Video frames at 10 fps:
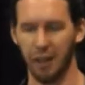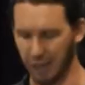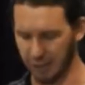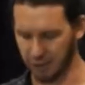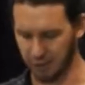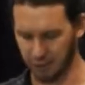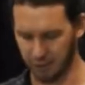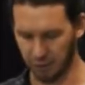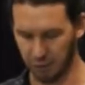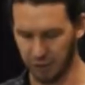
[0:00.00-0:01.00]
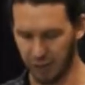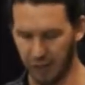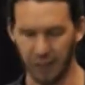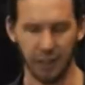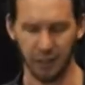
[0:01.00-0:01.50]
against
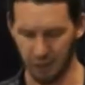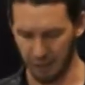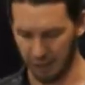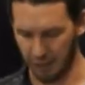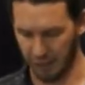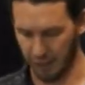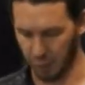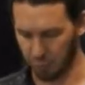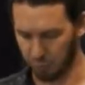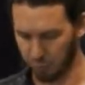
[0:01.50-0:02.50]
Christianity and they um,